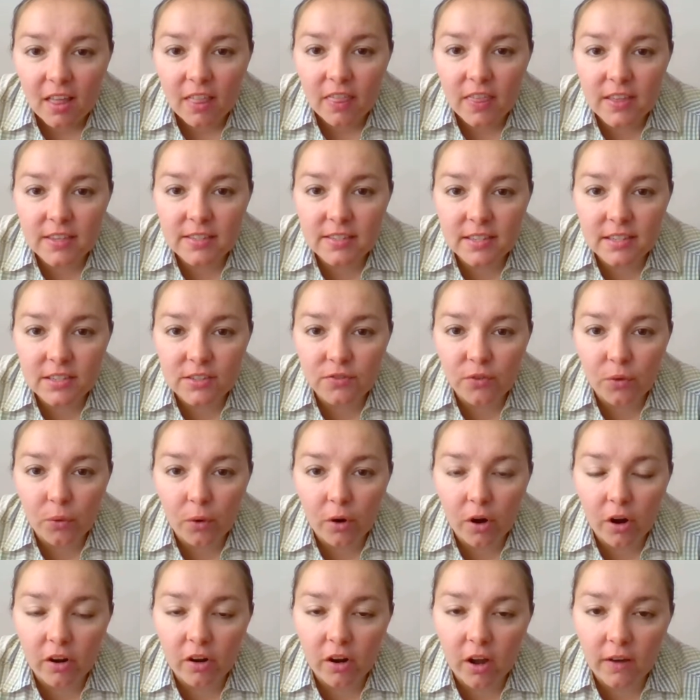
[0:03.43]
This is for
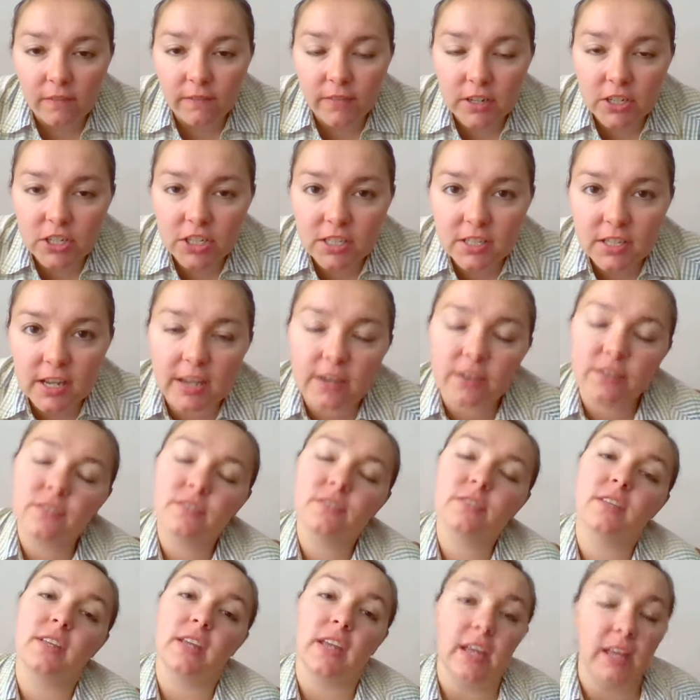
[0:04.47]
our nonfiction
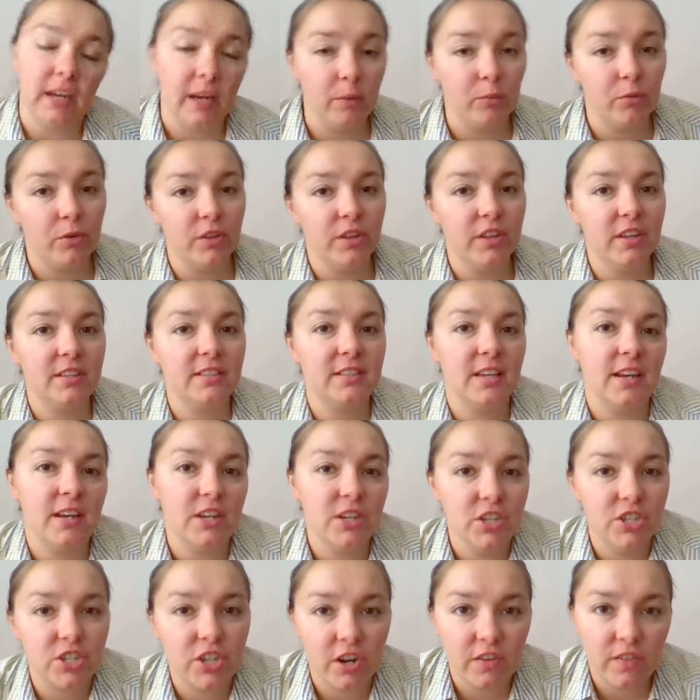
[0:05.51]
titles, and I'm really excited
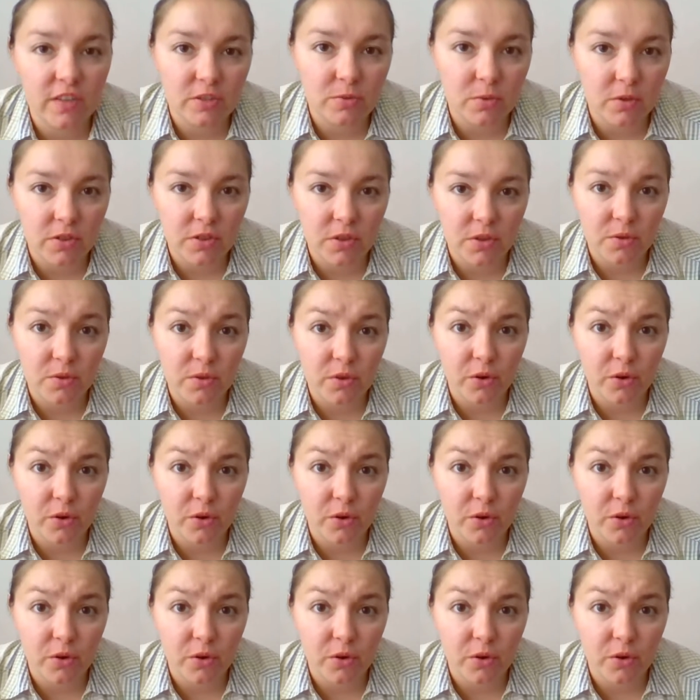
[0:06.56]
to share these with you.